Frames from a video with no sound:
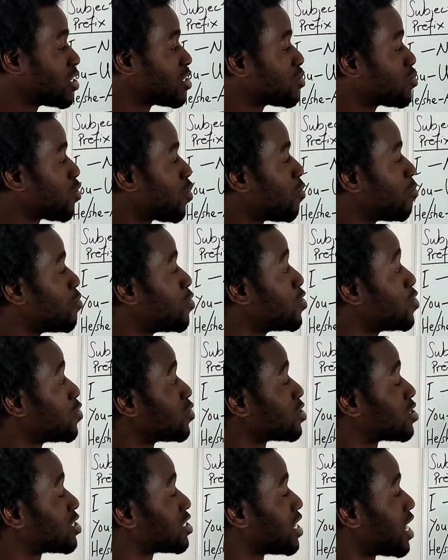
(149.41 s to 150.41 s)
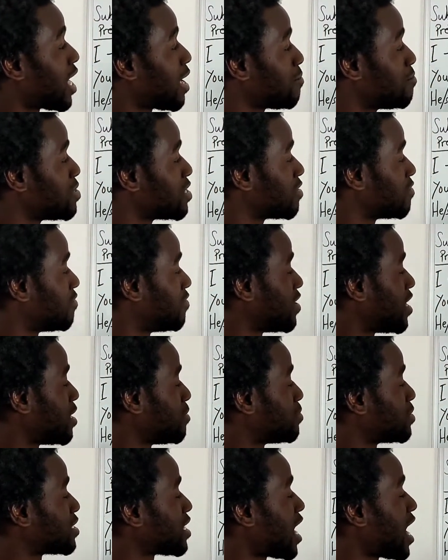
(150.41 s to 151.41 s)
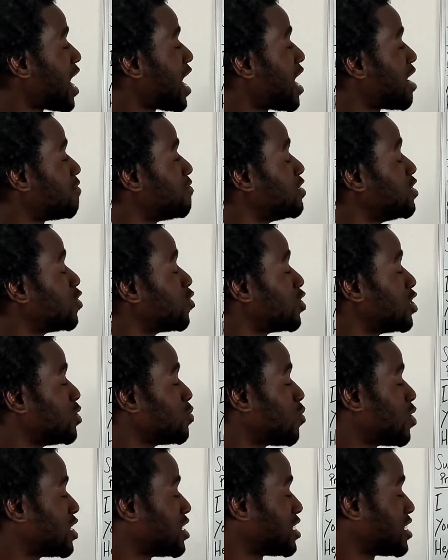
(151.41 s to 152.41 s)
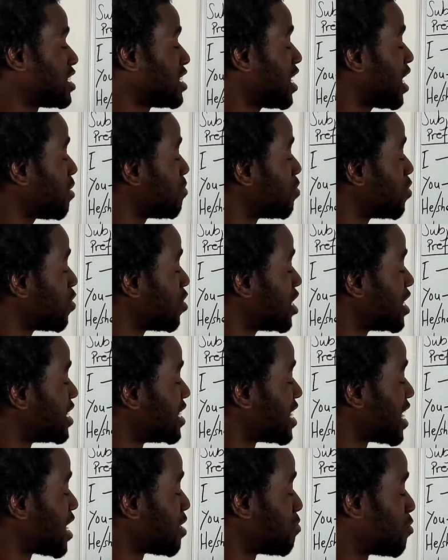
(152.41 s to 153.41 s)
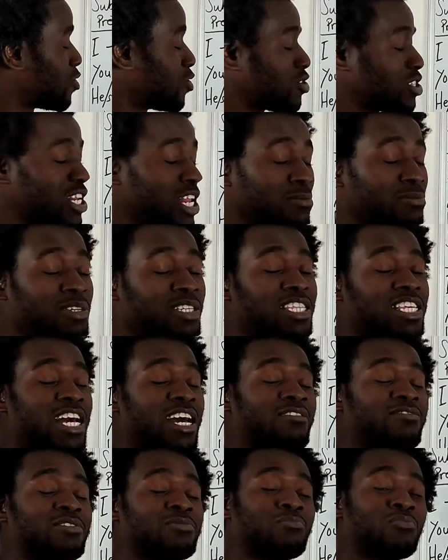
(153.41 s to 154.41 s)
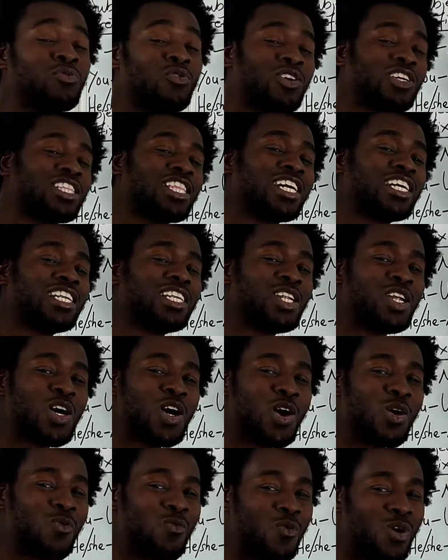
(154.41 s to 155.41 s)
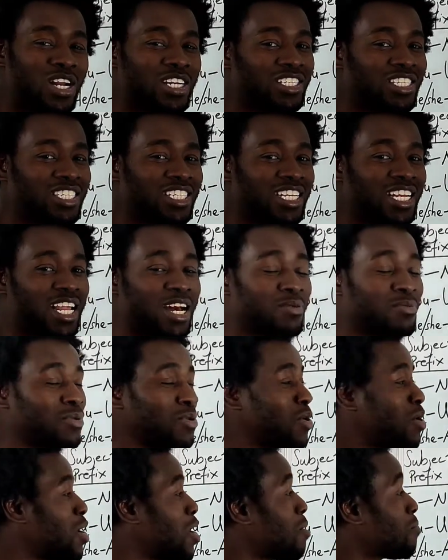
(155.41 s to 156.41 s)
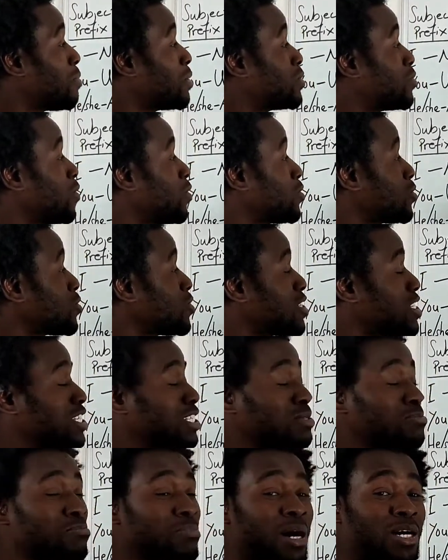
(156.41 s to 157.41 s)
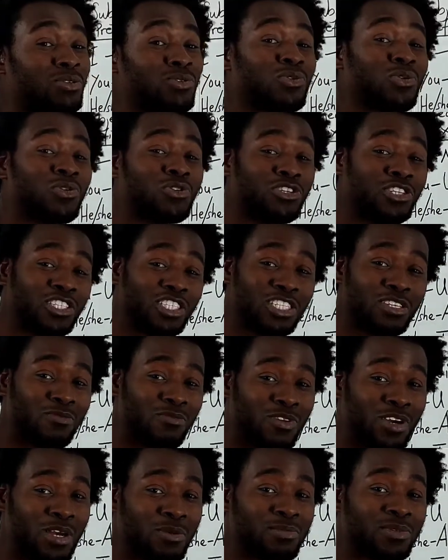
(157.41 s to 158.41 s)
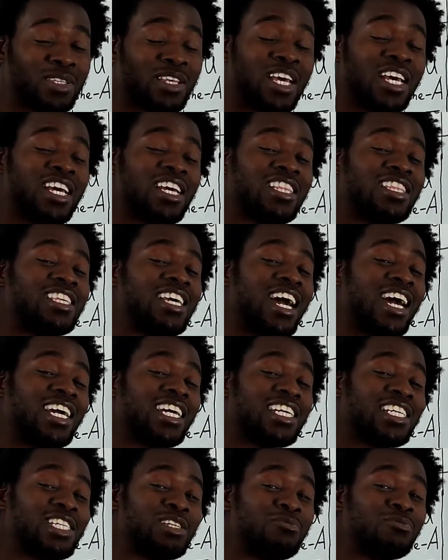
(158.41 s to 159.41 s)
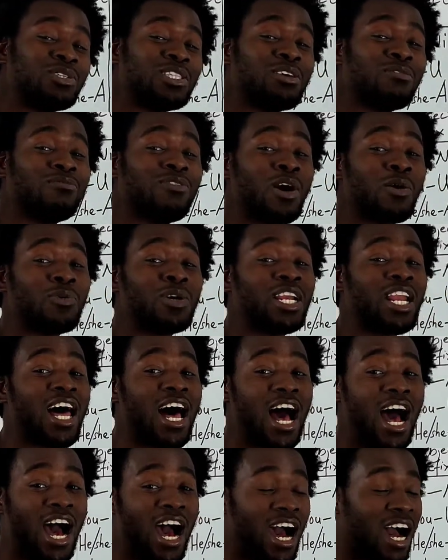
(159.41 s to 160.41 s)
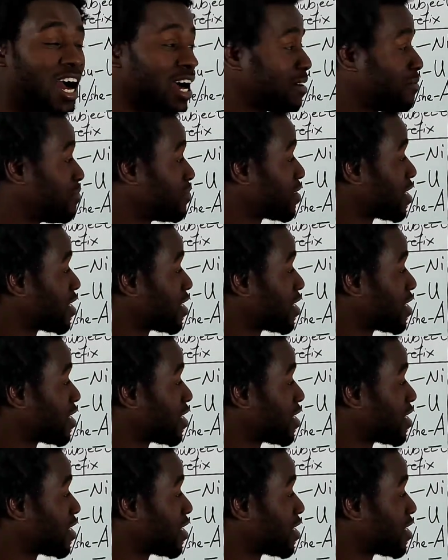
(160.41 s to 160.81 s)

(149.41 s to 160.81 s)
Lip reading: So monosyllabic verbs are having only one syllable, and non-monosyllabic they're having more than one syllable. But also these Bantu origin verbs, they are ending with the vowel a.